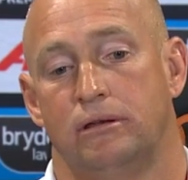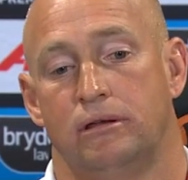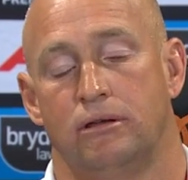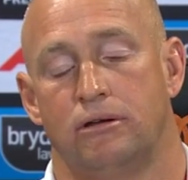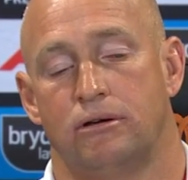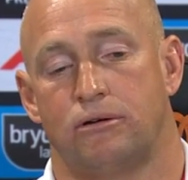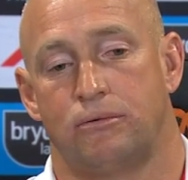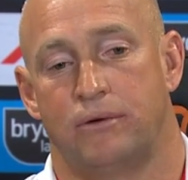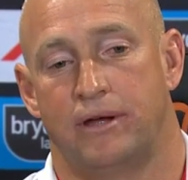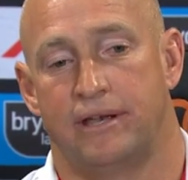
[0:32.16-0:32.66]

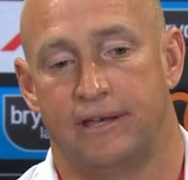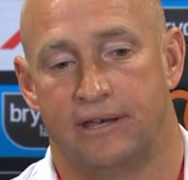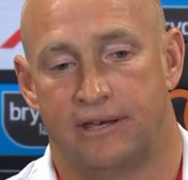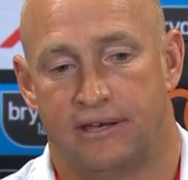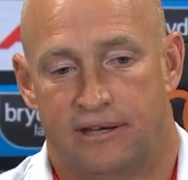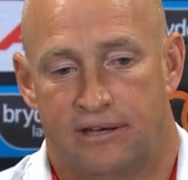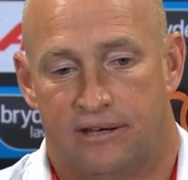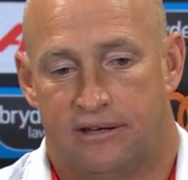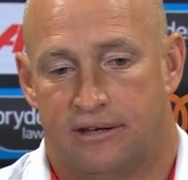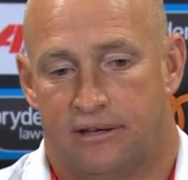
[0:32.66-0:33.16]
look
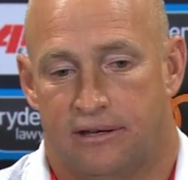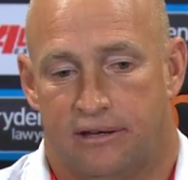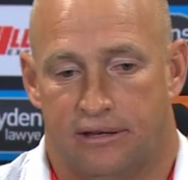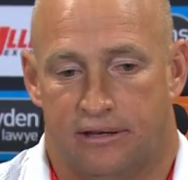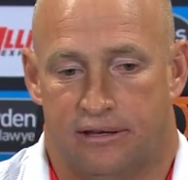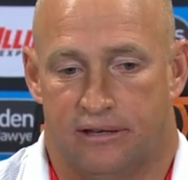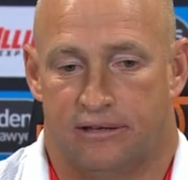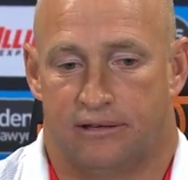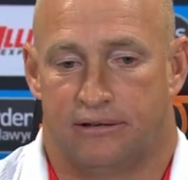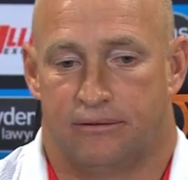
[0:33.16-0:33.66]
when
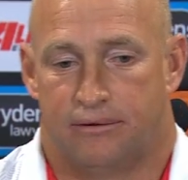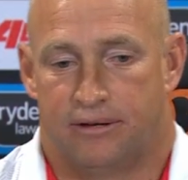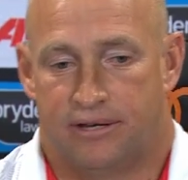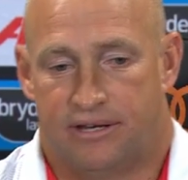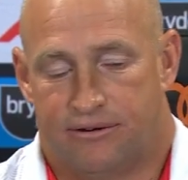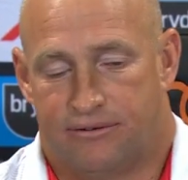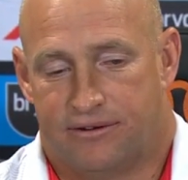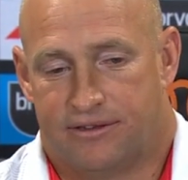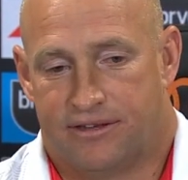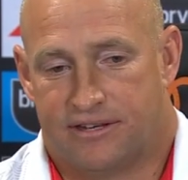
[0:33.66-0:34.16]

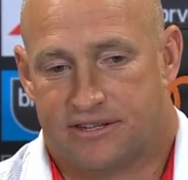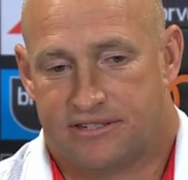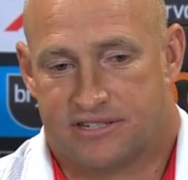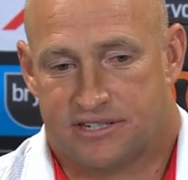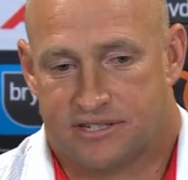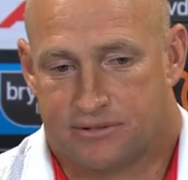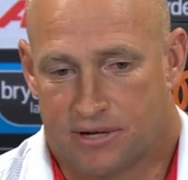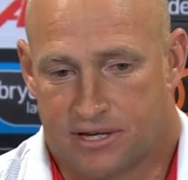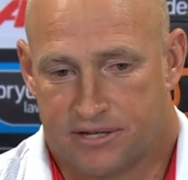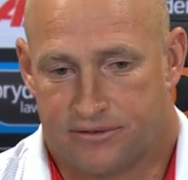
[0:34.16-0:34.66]
when you're in these
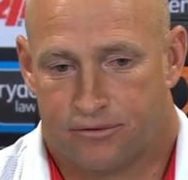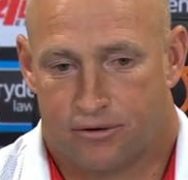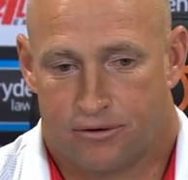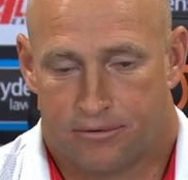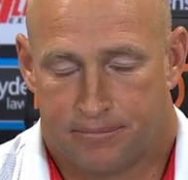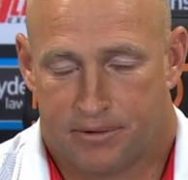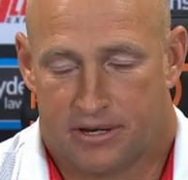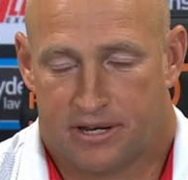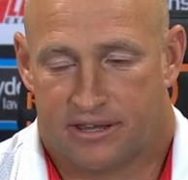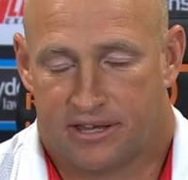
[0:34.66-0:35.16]
situations,
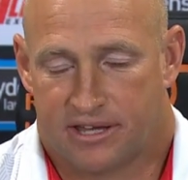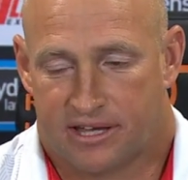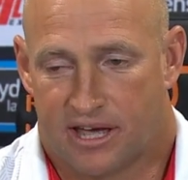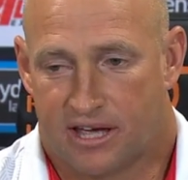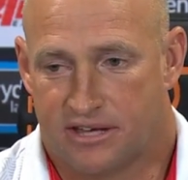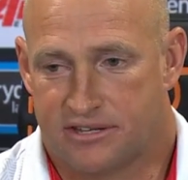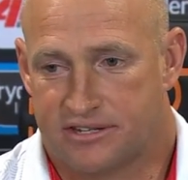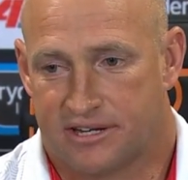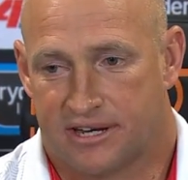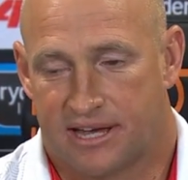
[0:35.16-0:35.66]
I've been in the
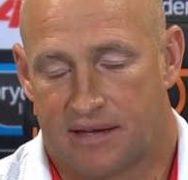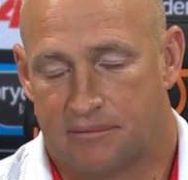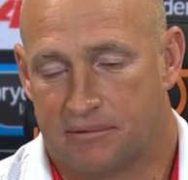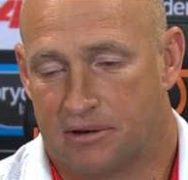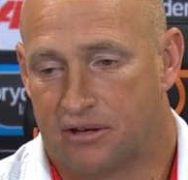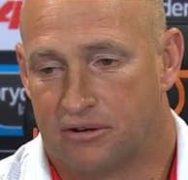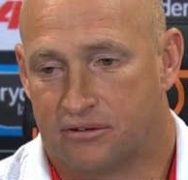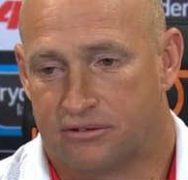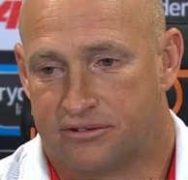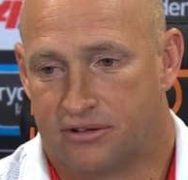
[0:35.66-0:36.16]
coaching game
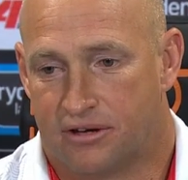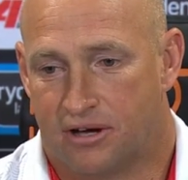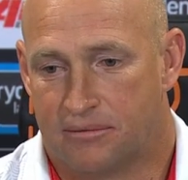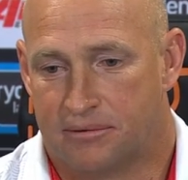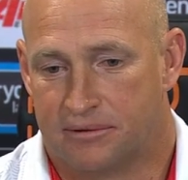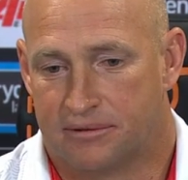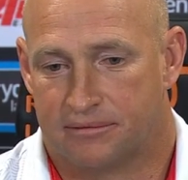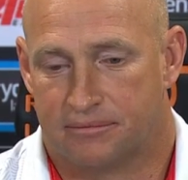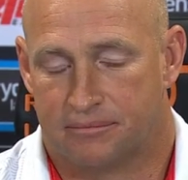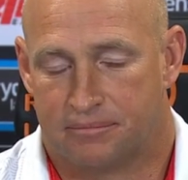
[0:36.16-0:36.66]
a long
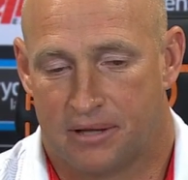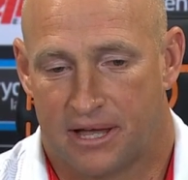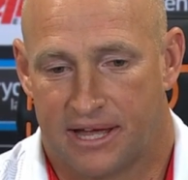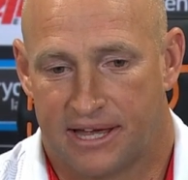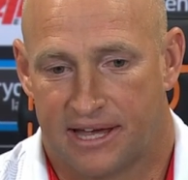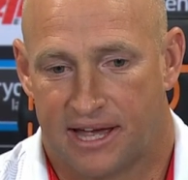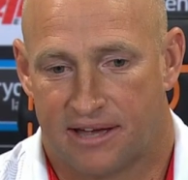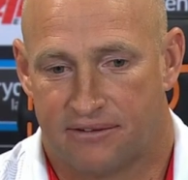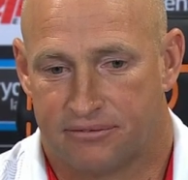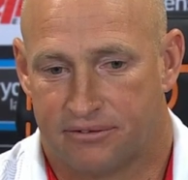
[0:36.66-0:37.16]
time and
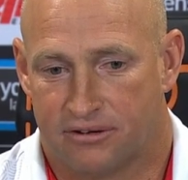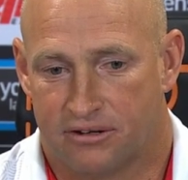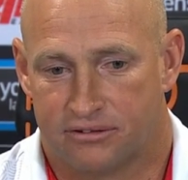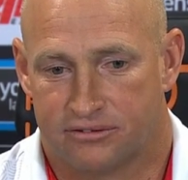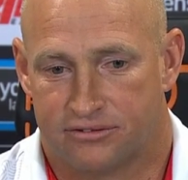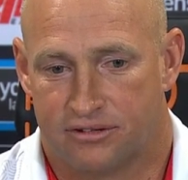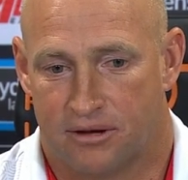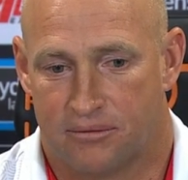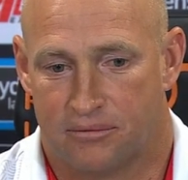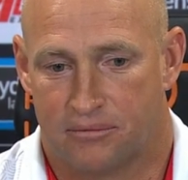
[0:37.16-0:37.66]
playing game for a
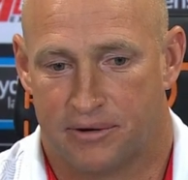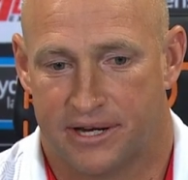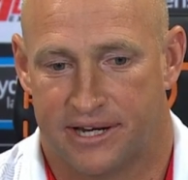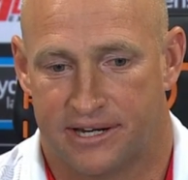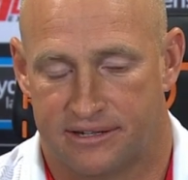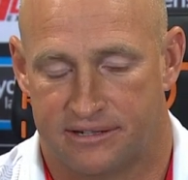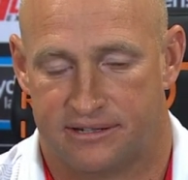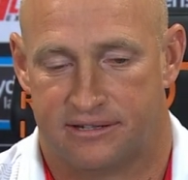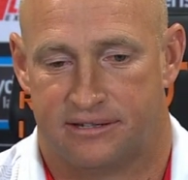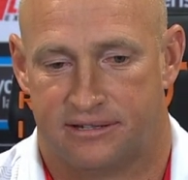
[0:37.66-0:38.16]
long time, and
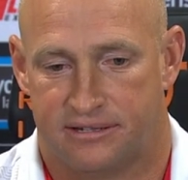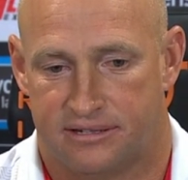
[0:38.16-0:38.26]
when